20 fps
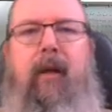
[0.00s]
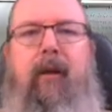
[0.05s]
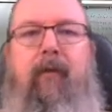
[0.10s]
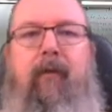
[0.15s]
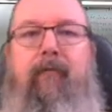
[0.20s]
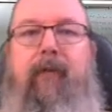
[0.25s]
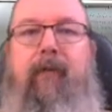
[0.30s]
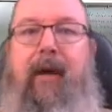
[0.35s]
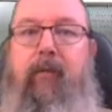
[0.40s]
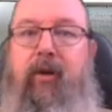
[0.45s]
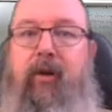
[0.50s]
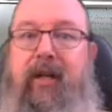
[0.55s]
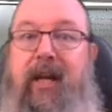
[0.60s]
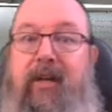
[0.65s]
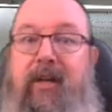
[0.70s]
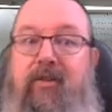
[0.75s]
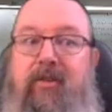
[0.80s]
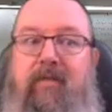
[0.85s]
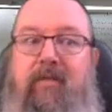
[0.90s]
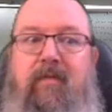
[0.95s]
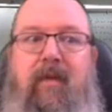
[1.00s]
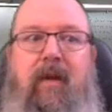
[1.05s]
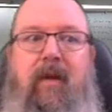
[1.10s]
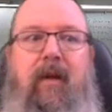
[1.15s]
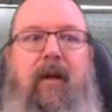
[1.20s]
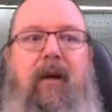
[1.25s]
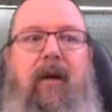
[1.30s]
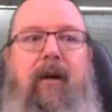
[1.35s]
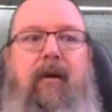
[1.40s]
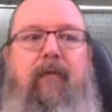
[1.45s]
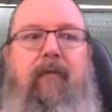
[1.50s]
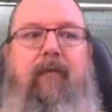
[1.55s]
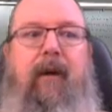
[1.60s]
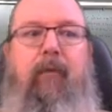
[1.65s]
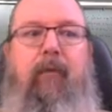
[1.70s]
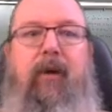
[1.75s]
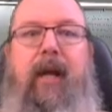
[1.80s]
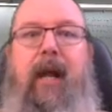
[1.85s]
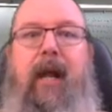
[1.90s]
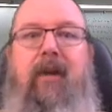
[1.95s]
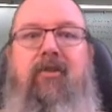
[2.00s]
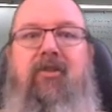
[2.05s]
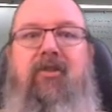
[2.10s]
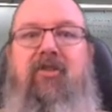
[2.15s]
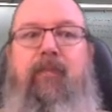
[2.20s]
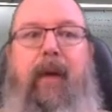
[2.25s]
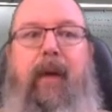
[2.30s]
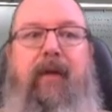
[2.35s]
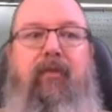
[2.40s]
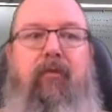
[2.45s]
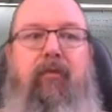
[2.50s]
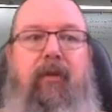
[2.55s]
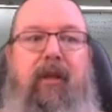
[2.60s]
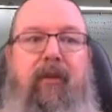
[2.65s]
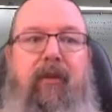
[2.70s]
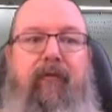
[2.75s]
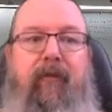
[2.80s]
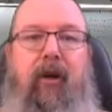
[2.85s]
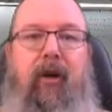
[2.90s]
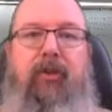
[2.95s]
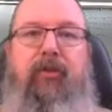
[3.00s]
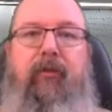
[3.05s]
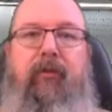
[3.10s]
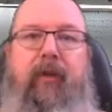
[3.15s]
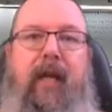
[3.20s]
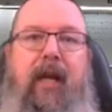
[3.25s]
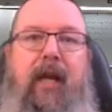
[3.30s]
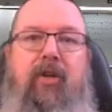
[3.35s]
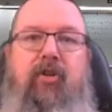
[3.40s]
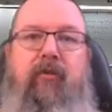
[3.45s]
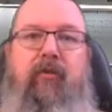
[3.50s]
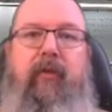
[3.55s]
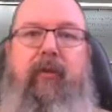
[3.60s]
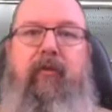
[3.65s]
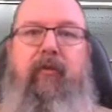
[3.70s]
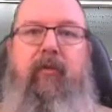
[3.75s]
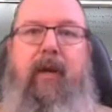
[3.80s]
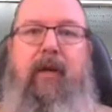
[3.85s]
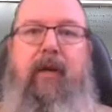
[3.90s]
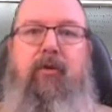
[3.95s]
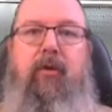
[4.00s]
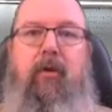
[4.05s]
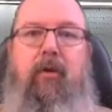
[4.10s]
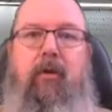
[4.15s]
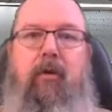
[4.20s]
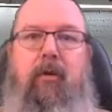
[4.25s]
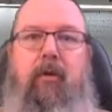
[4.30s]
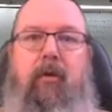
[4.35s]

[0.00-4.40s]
Fabrication. Fabrication is basically the falsification of information.